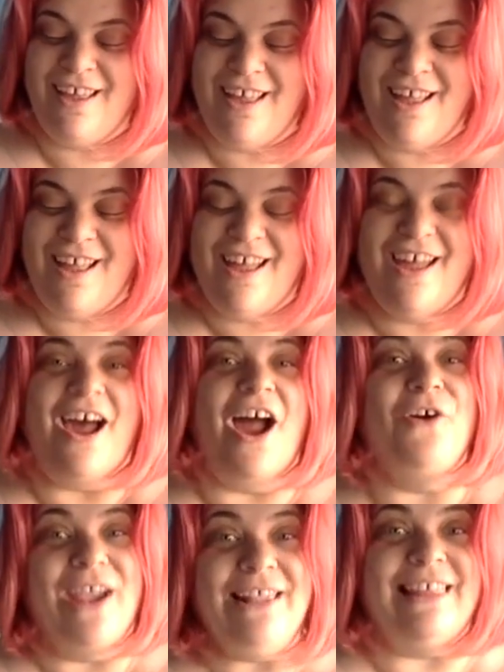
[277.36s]
a great
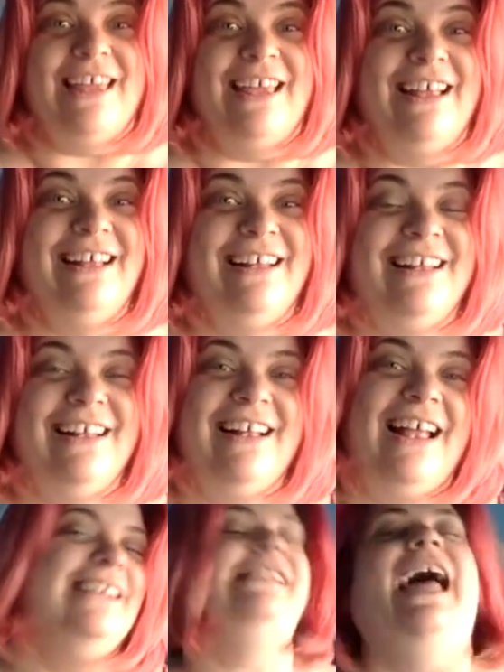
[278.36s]
thing
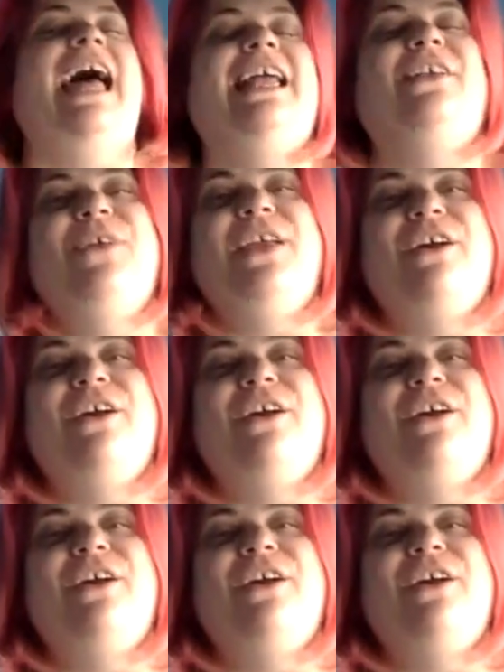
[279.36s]
is that we